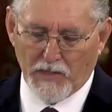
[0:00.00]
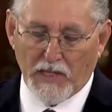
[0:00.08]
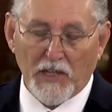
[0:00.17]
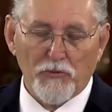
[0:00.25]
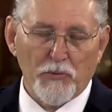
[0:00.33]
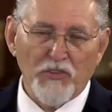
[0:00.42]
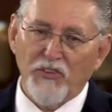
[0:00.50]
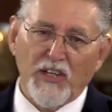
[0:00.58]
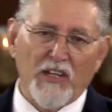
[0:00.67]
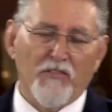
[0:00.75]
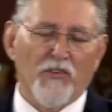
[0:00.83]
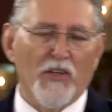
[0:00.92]
As we see
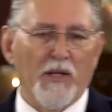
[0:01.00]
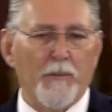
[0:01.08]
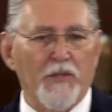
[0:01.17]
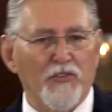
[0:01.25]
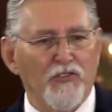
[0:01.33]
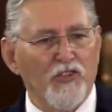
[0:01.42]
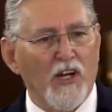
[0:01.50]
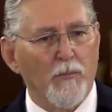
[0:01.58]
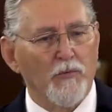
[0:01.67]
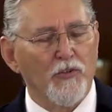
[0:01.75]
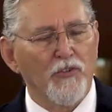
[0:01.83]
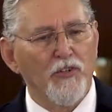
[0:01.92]
in Philippians
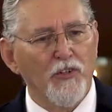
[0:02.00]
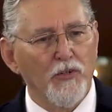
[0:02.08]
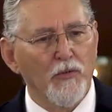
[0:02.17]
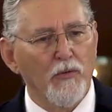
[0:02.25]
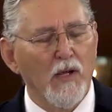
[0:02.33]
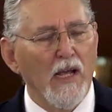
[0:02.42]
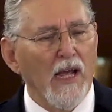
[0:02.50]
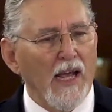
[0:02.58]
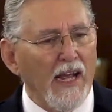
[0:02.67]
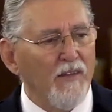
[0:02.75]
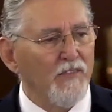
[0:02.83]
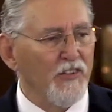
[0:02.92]
chapter 2,
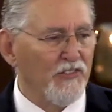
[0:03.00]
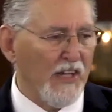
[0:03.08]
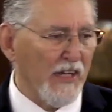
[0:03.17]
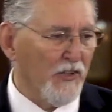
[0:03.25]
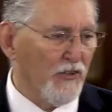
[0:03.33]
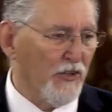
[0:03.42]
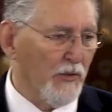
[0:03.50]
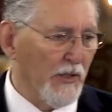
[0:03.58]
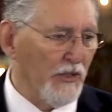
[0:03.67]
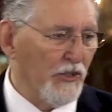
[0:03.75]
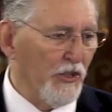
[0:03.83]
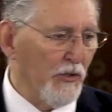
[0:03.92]
have this attitude
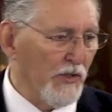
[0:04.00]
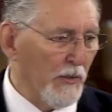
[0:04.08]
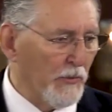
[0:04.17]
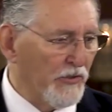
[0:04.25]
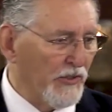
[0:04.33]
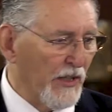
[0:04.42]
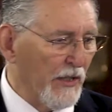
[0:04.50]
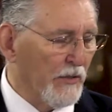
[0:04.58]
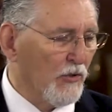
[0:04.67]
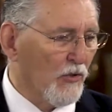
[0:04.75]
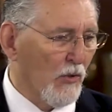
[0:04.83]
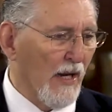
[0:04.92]
in you that was
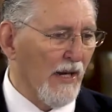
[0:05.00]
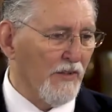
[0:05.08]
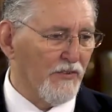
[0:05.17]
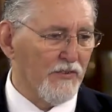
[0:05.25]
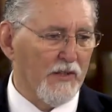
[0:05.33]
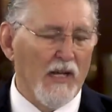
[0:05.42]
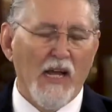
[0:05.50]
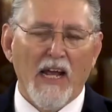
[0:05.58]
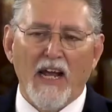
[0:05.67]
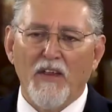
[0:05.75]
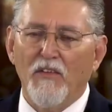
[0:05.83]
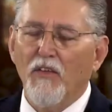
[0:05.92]
in Christ.
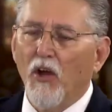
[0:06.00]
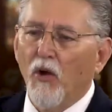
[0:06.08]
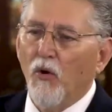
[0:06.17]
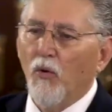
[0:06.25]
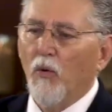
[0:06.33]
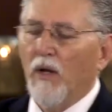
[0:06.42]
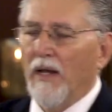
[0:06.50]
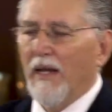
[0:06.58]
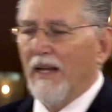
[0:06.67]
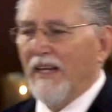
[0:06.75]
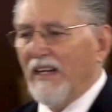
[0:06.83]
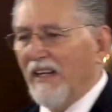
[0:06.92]
And though
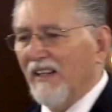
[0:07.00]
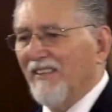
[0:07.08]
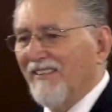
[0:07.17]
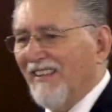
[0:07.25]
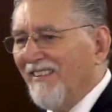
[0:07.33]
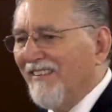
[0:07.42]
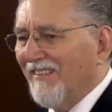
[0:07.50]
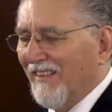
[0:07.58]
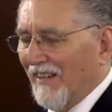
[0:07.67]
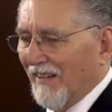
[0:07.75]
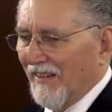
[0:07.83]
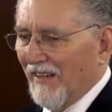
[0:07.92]
he
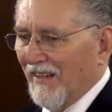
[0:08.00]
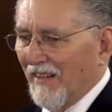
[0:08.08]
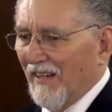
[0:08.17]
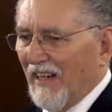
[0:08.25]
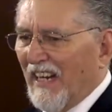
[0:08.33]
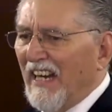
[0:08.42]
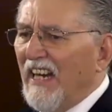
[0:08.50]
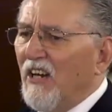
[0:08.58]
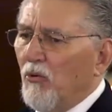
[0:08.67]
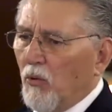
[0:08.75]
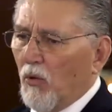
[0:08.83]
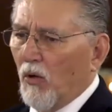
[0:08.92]
existed
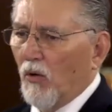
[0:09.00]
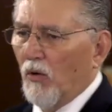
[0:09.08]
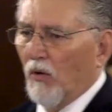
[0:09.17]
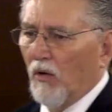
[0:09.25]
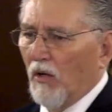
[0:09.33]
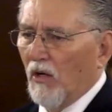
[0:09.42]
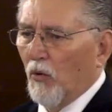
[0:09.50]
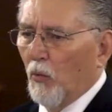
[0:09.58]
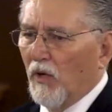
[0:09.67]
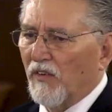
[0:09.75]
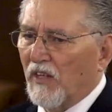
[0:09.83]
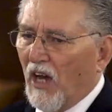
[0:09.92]
equal
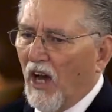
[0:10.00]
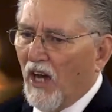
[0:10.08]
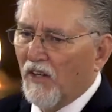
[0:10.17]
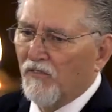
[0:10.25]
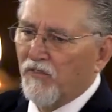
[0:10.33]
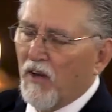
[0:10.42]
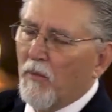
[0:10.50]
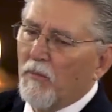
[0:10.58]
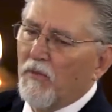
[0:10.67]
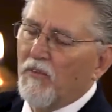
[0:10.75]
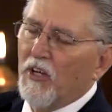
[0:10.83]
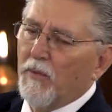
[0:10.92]
with God from
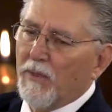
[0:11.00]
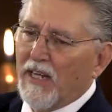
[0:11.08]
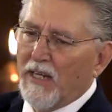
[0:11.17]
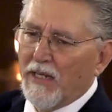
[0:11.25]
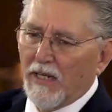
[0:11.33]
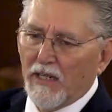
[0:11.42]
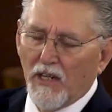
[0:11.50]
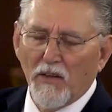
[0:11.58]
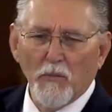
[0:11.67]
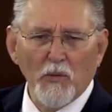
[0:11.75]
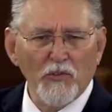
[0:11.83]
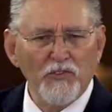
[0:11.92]
the very beginning. In
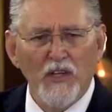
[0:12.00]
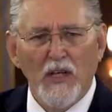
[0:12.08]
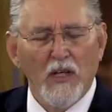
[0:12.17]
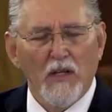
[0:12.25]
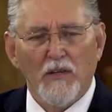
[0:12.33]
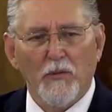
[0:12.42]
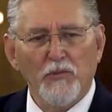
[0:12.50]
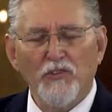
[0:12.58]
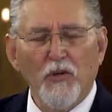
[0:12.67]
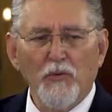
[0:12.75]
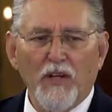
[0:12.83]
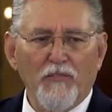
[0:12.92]
other words, there was
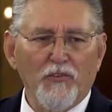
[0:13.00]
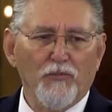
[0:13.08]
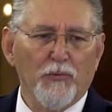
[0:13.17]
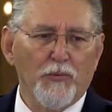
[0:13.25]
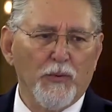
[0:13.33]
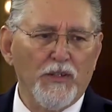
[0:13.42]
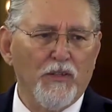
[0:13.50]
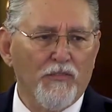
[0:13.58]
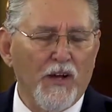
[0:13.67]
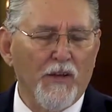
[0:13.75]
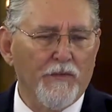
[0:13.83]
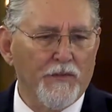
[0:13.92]
no difference between the
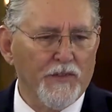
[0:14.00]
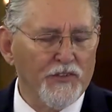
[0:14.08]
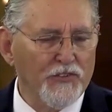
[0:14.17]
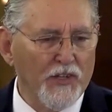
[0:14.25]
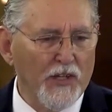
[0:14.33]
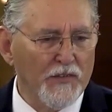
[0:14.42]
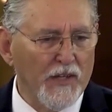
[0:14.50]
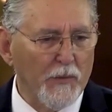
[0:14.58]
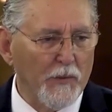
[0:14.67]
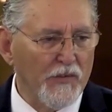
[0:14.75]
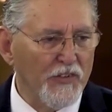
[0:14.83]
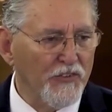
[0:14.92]
Father and the Son, they
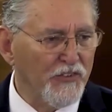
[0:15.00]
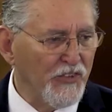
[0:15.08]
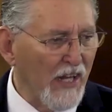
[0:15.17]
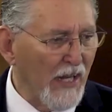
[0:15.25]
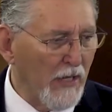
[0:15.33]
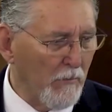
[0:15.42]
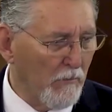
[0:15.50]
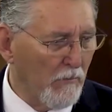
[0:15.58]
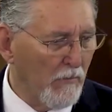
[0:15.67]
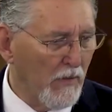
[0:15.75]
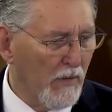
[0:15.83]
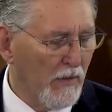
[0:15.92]
were the same,